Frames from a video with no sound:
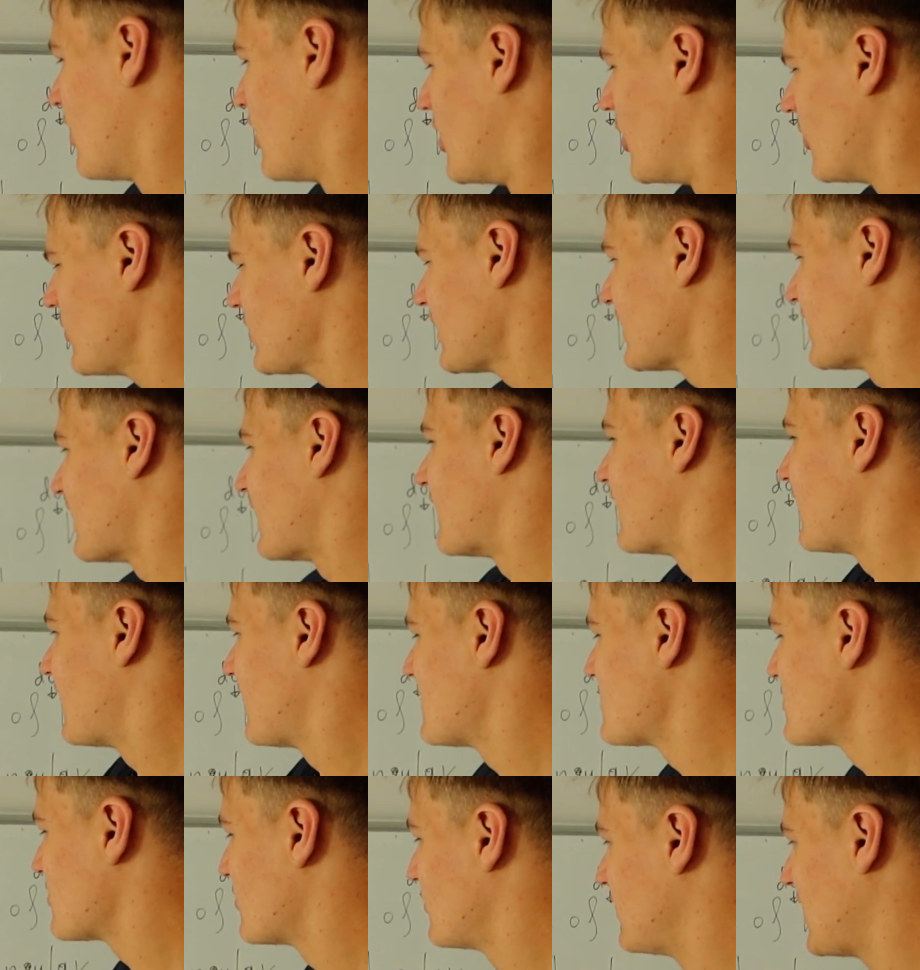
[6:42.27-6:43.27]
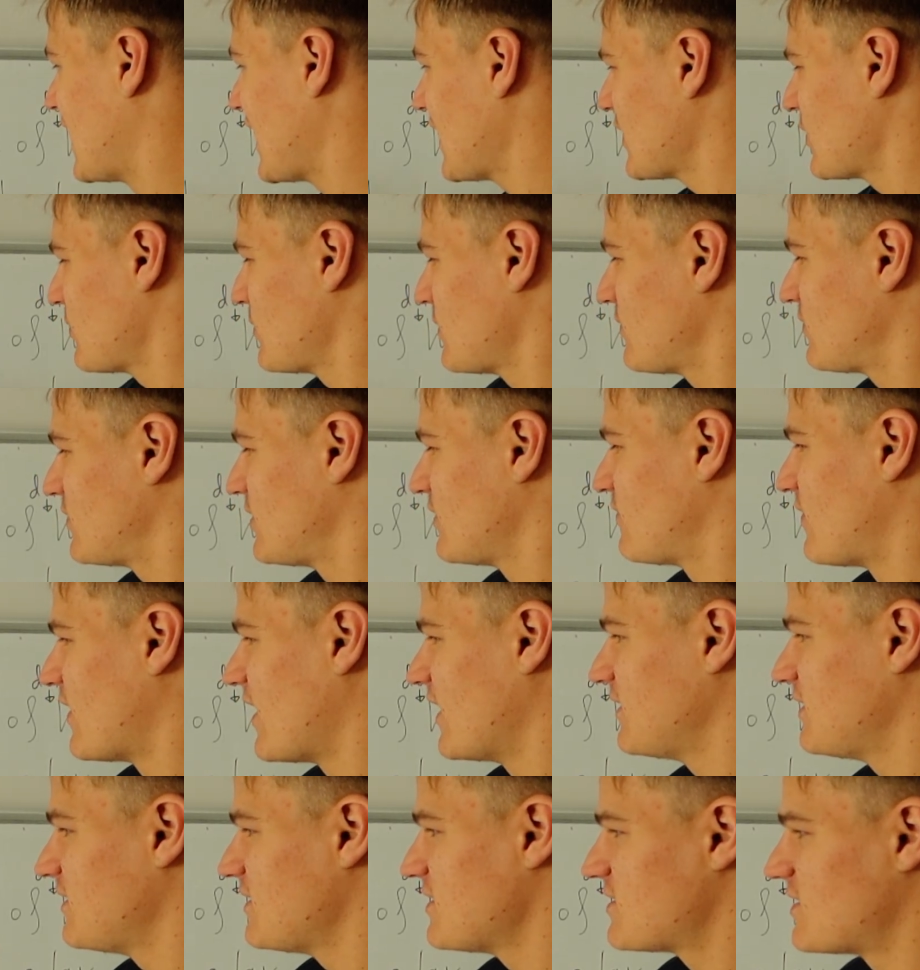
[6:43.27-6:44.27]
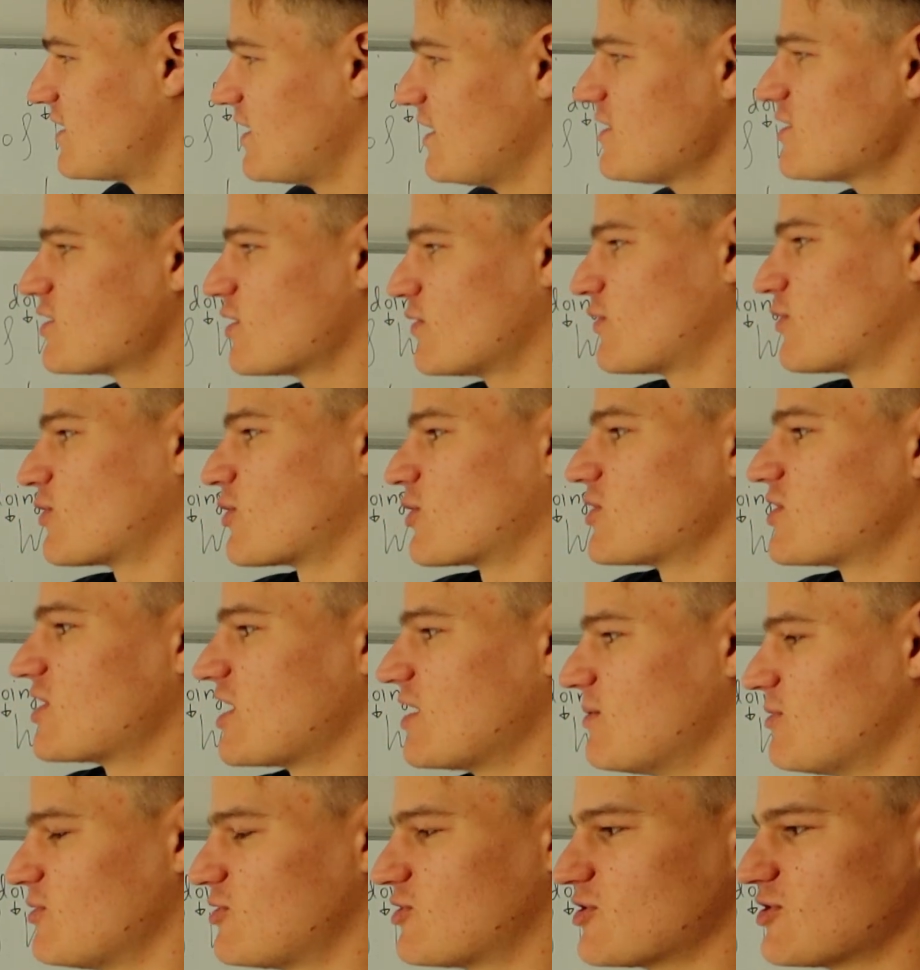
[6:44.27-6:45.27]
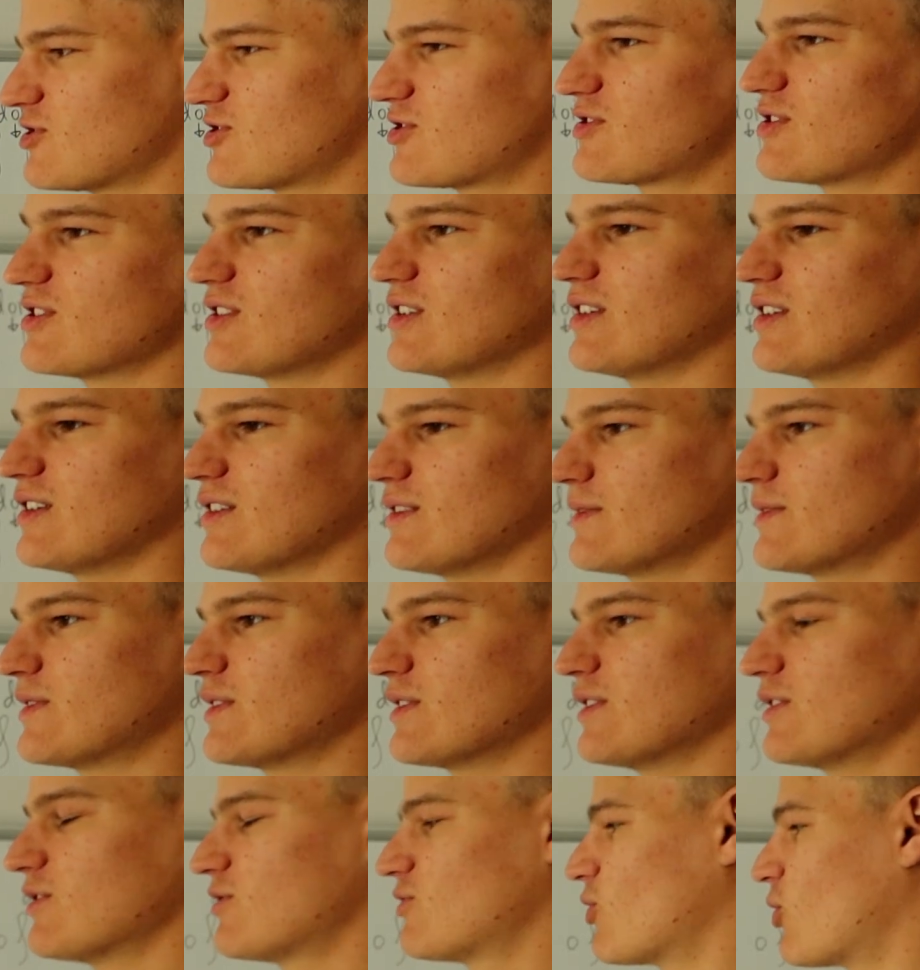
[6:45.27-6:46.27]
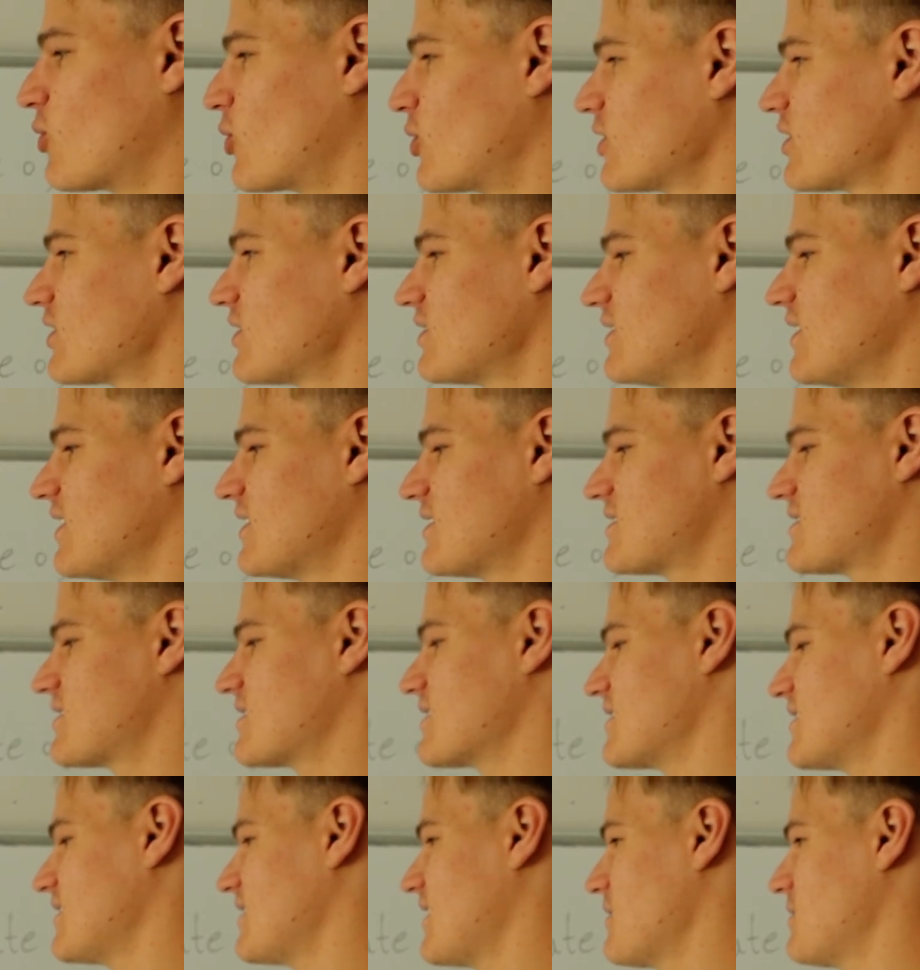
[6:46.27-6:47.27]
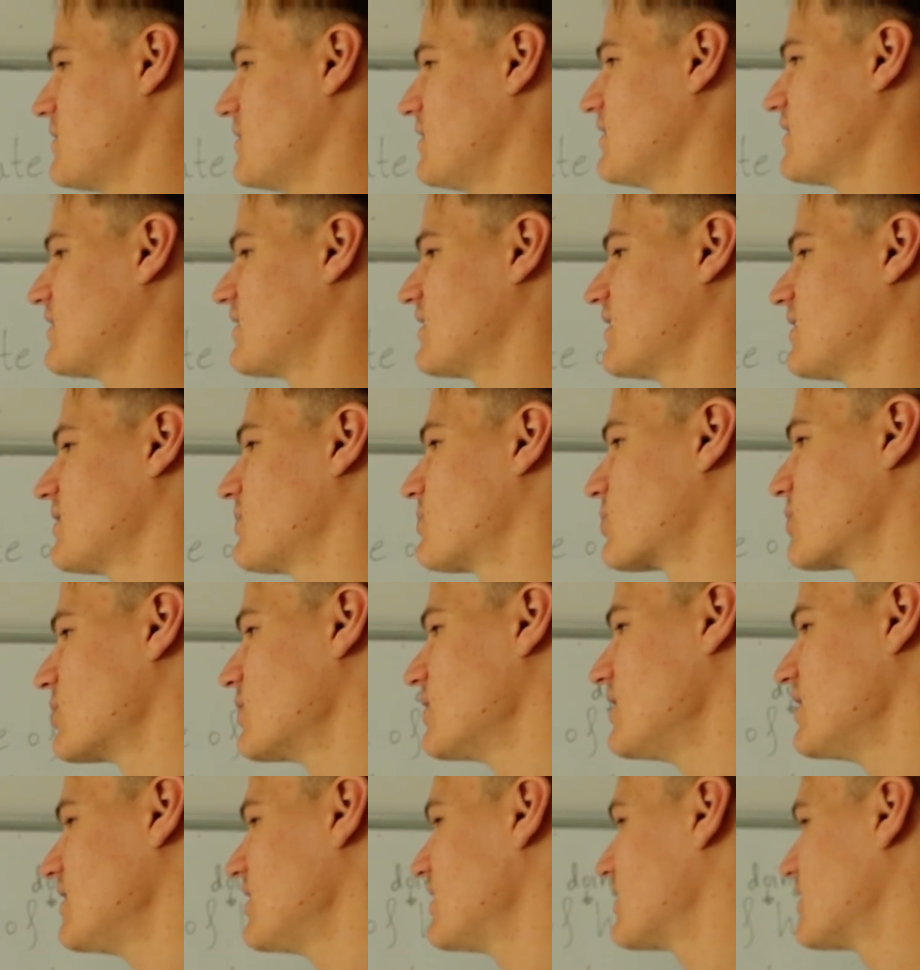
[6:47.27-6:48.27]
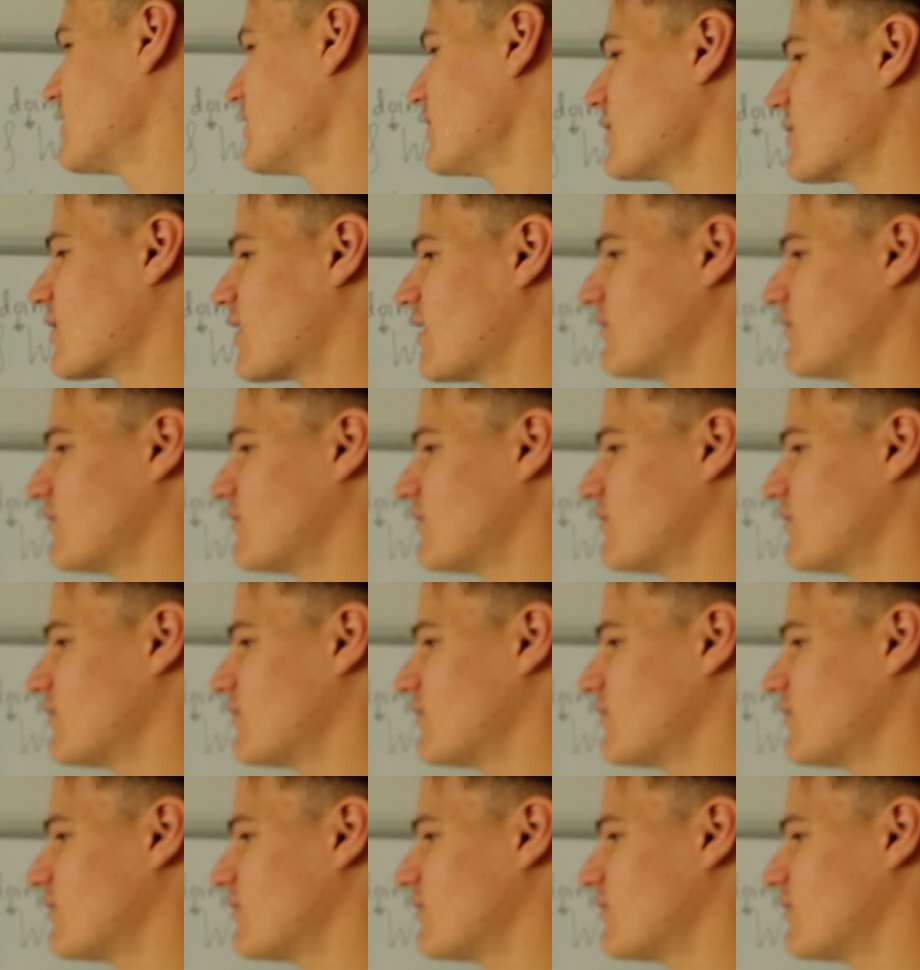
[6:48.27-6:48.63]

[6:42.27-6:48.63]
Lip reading: Okay, so now that we've defined these things, of course, M is just the torque. That's, I think, pretty clear.